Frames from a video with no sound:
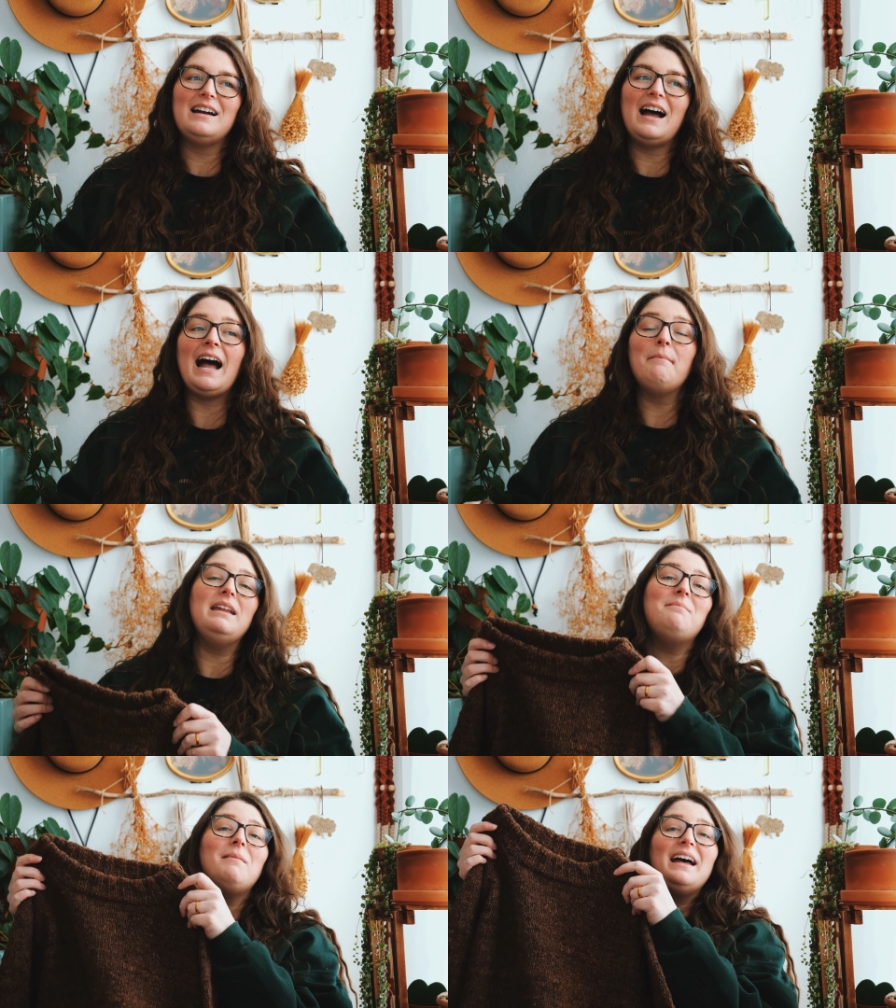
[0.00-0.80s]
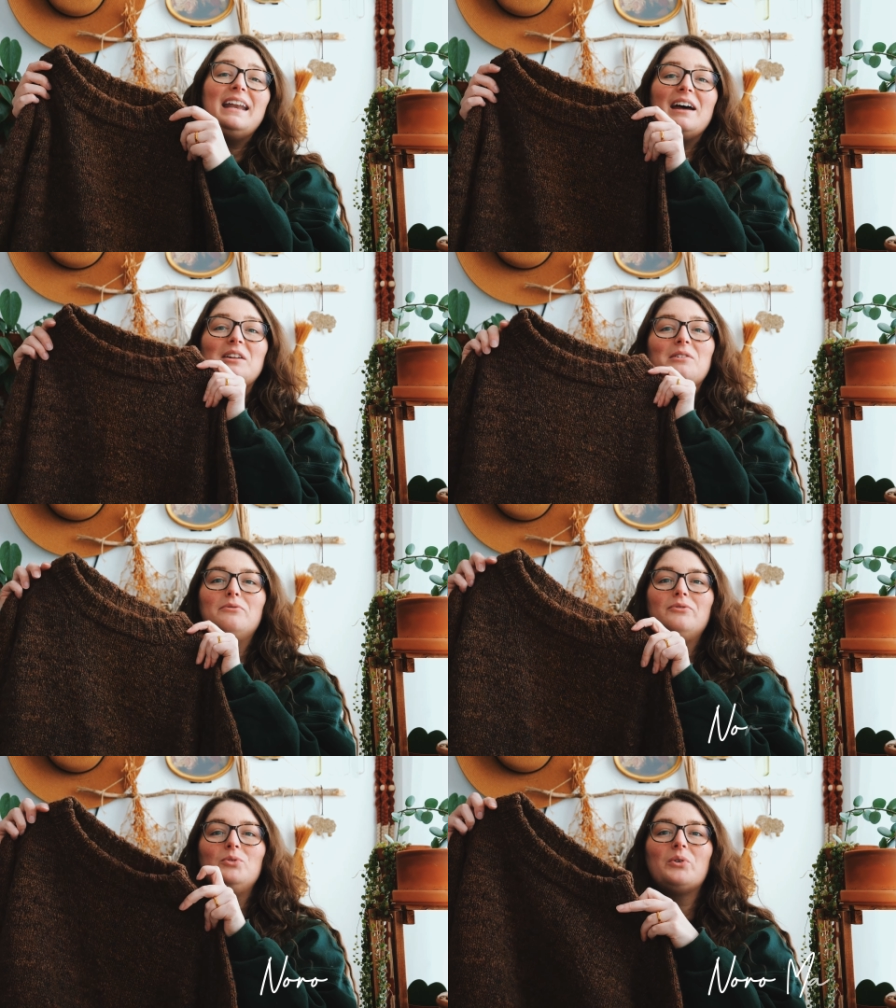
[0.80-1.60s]
i have knit mine out
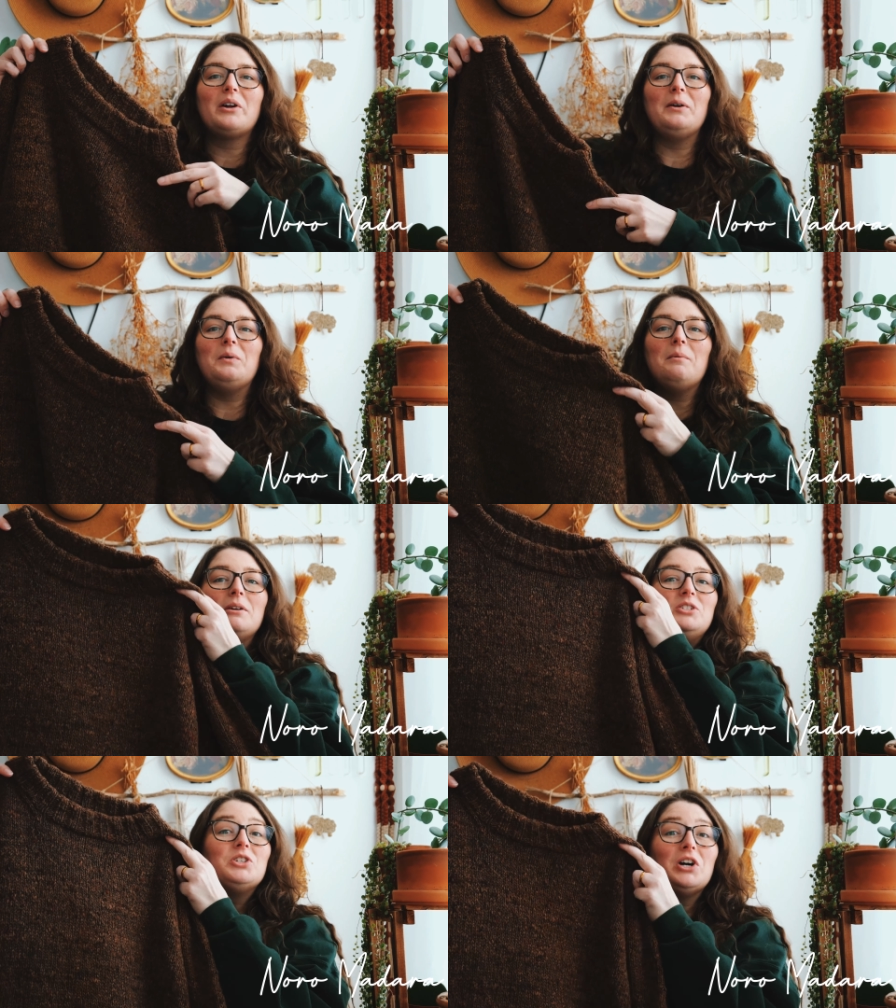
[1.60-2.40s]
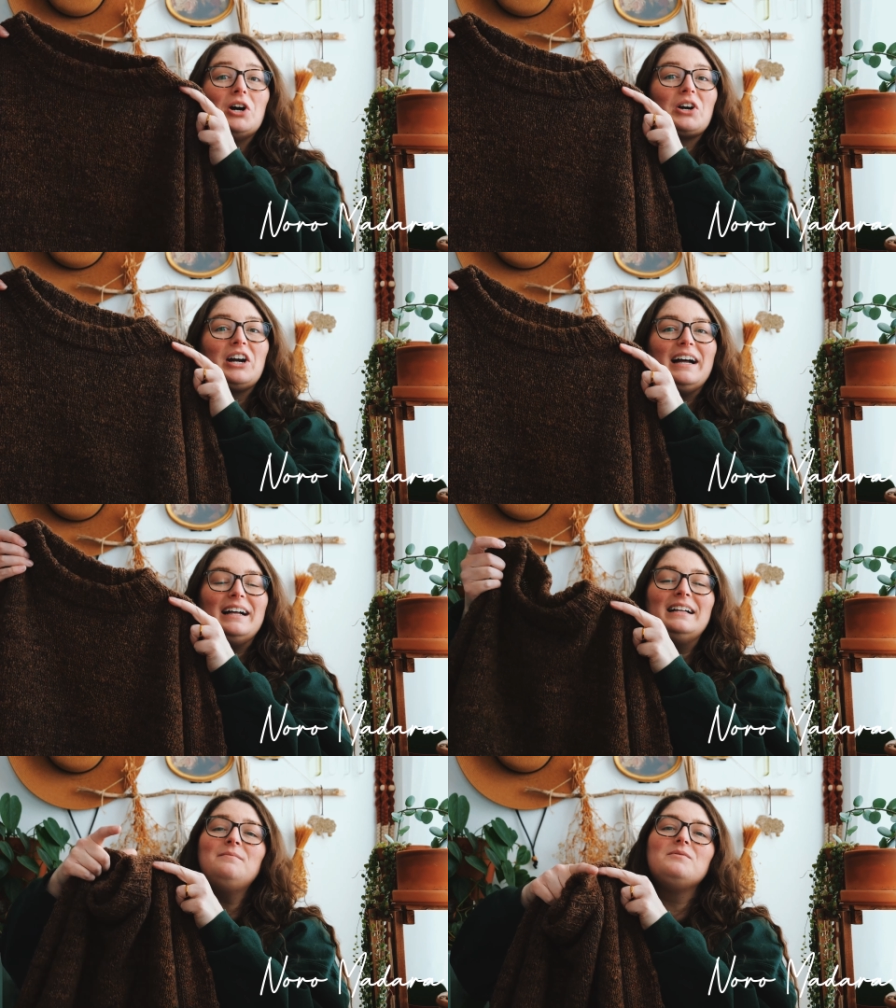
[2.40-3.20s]
of Noro Madara.